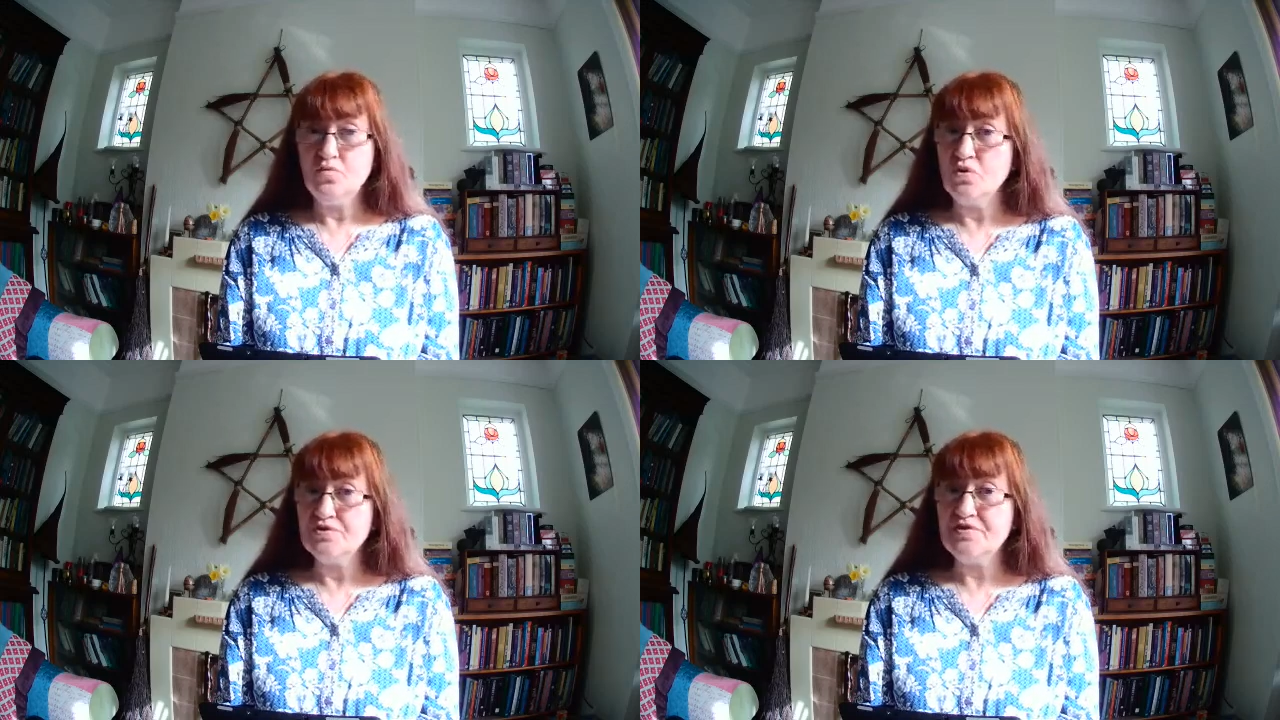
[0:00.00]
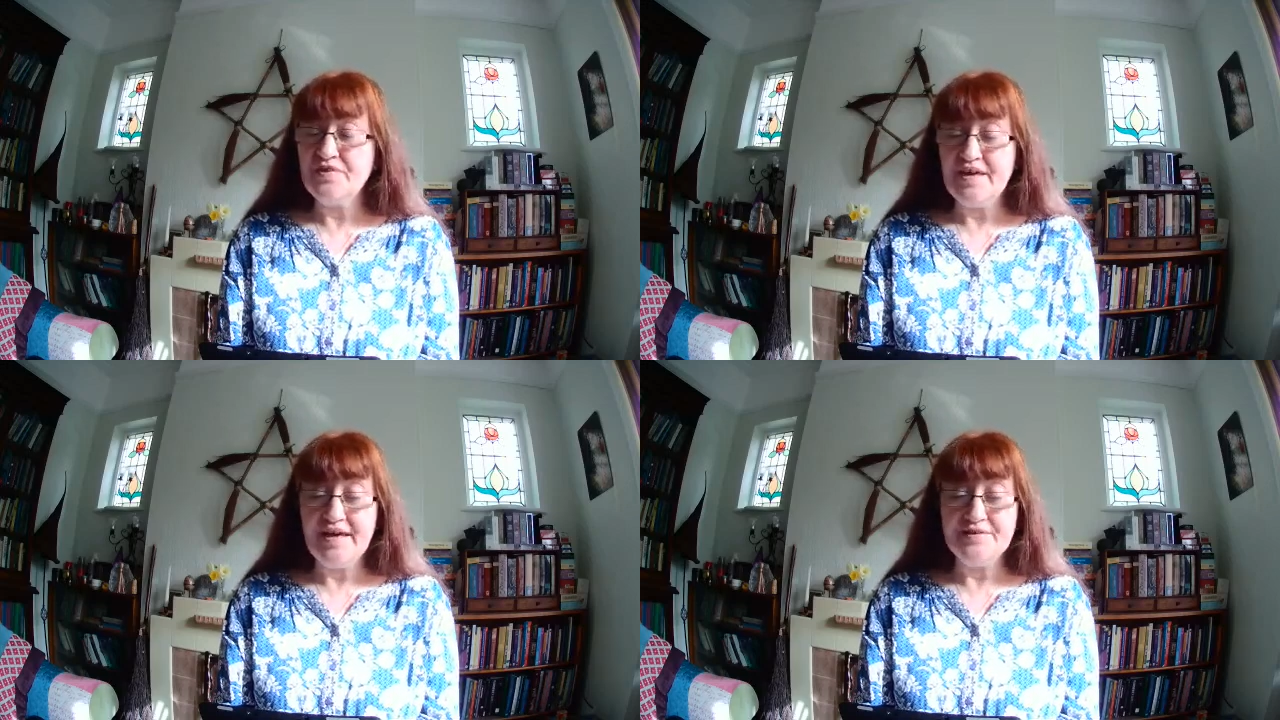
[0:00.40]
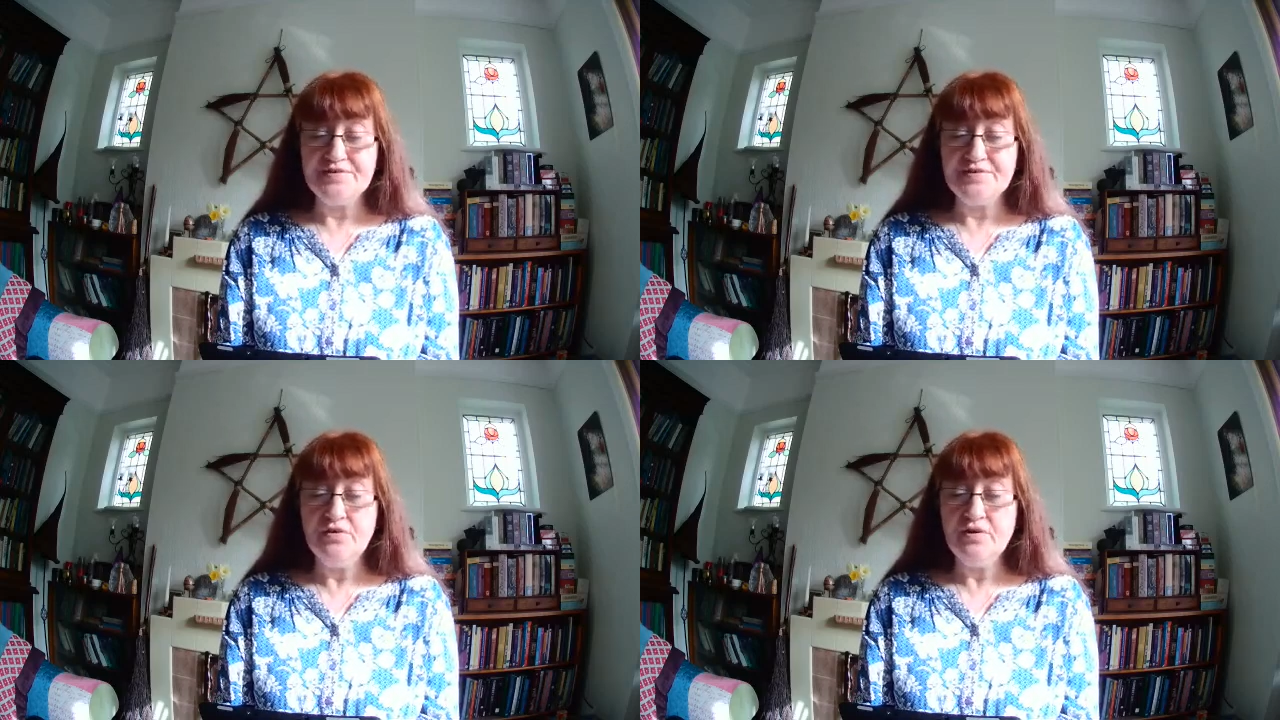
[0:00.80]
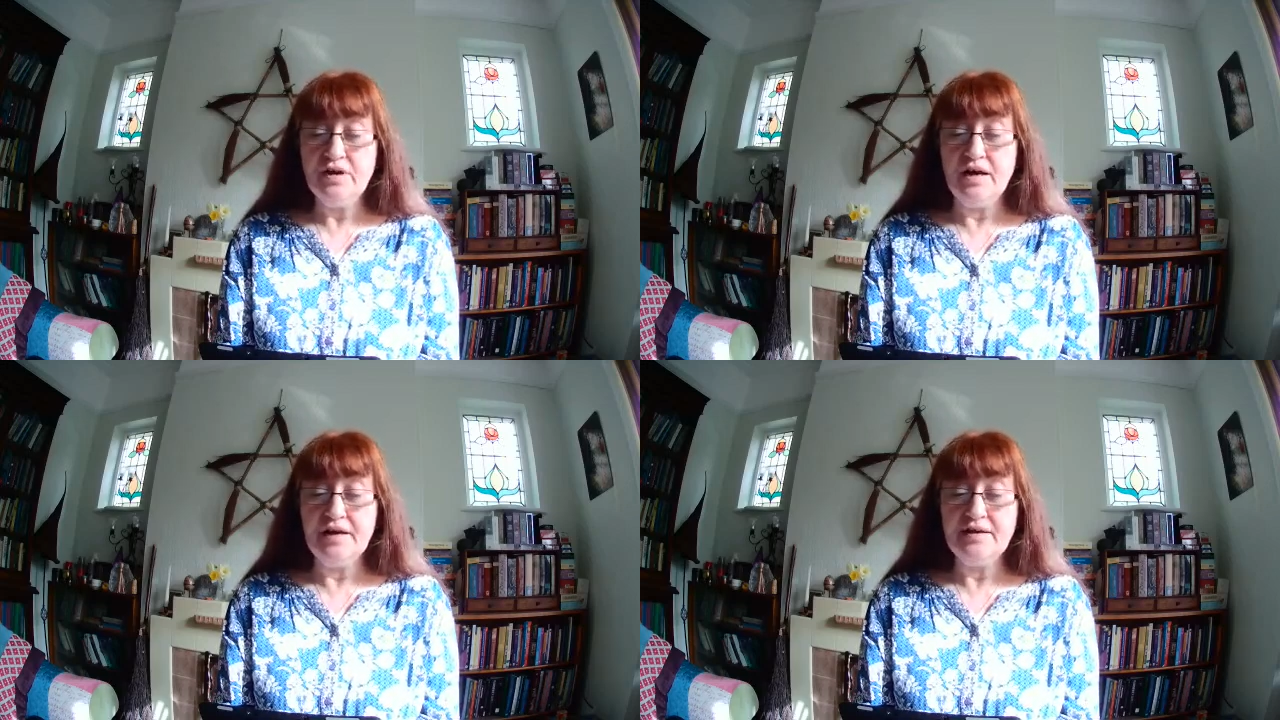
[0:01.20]
What do the eggs
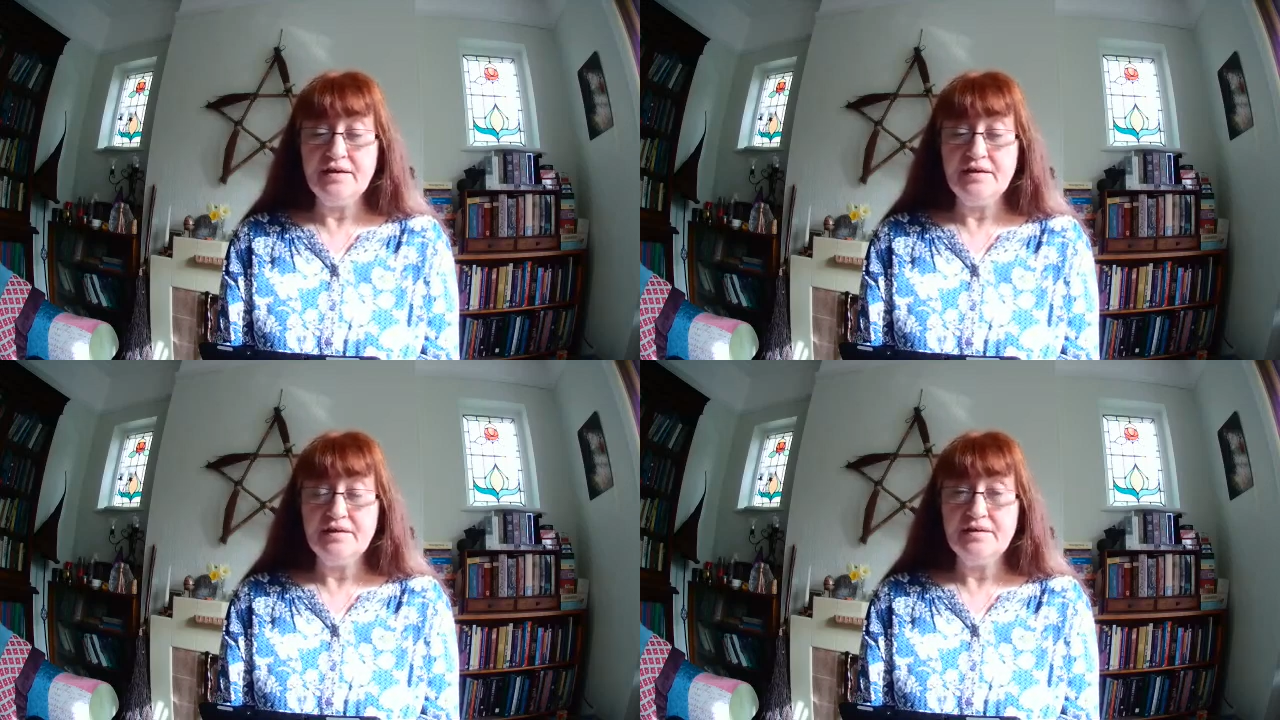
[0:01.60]
look like?